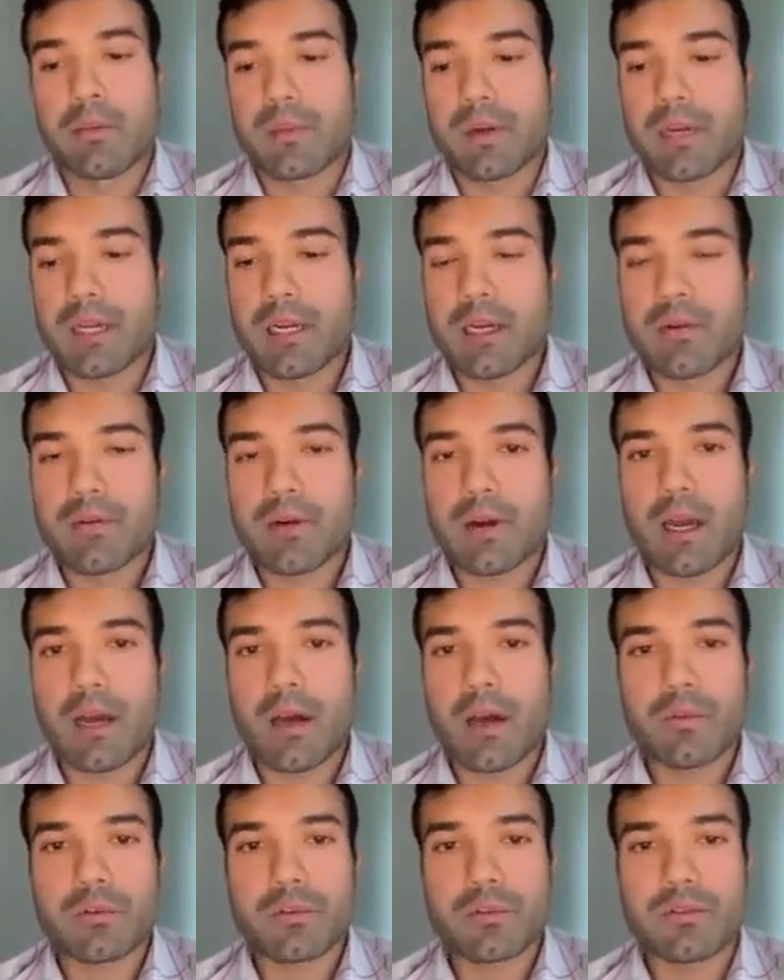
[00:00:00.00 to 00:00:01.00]
But here
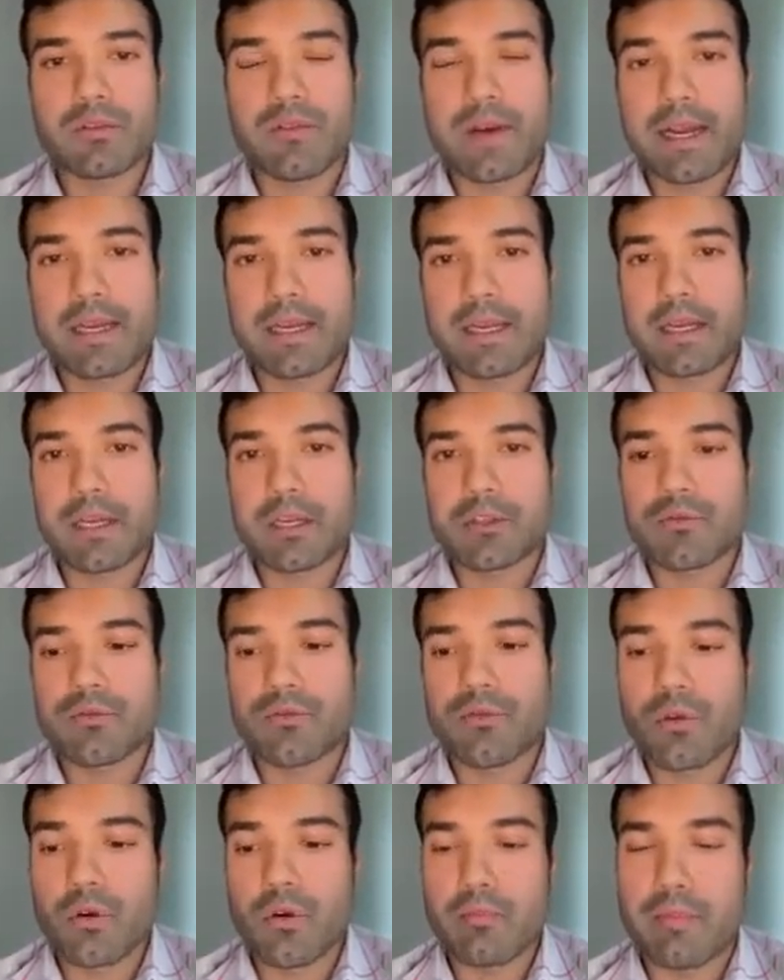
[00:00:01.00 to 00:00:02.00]
I will divide it into
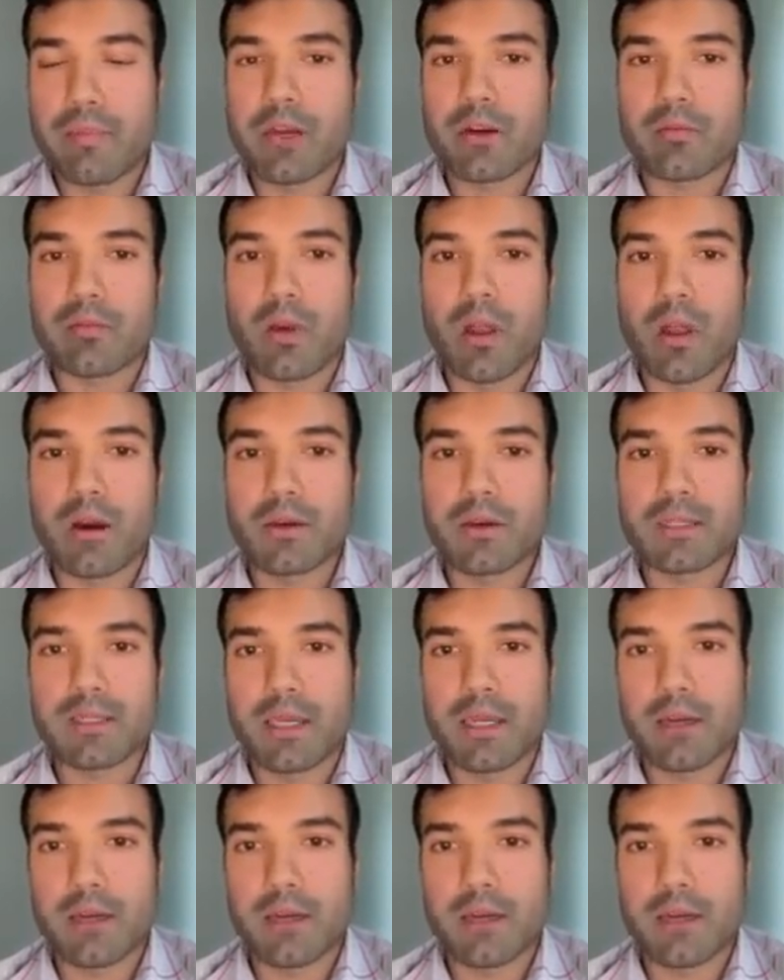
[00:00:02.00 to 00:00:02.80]
4 major blocks,